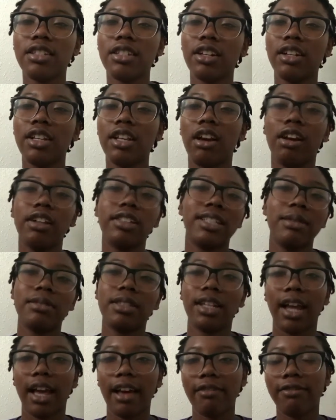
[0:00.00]
necessarily aren't
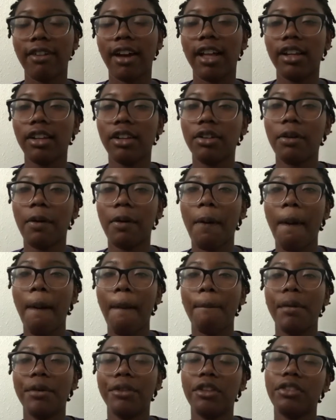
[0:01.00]
tips that I follow,
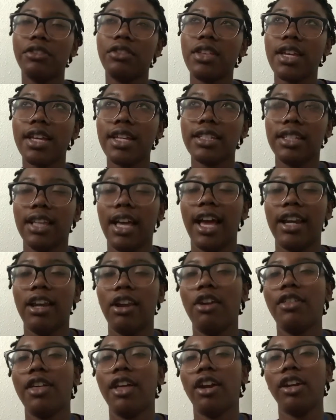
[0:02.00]
but the things that
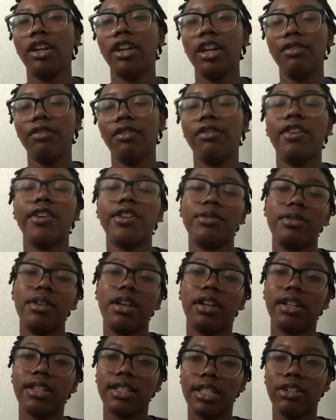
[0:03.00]
I know that are good for
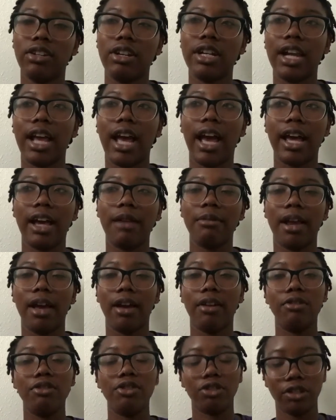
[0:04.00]
freshman year, considering that I am
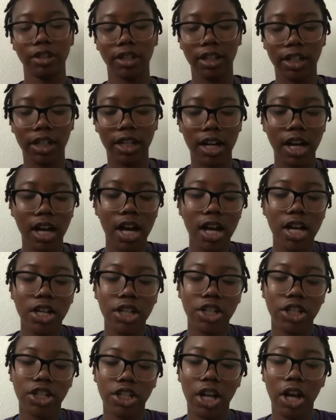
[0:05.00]
now a junior.
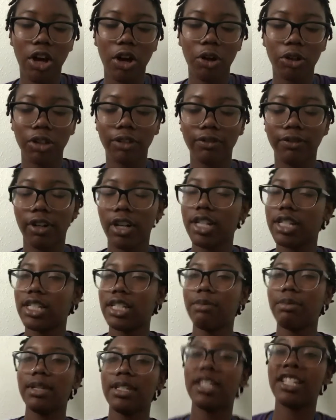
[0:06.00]
So the
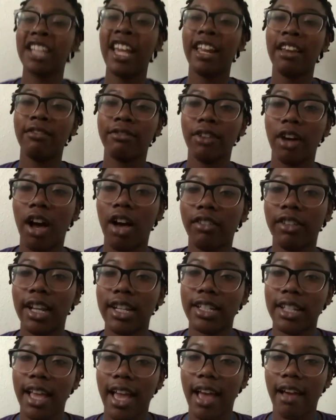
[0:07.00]
first tip is to get
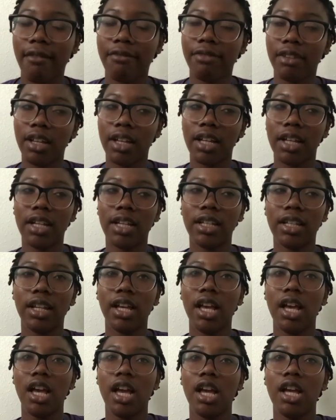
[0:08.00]
involved and to have
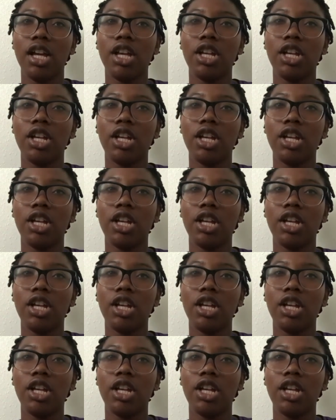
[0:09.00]
fun.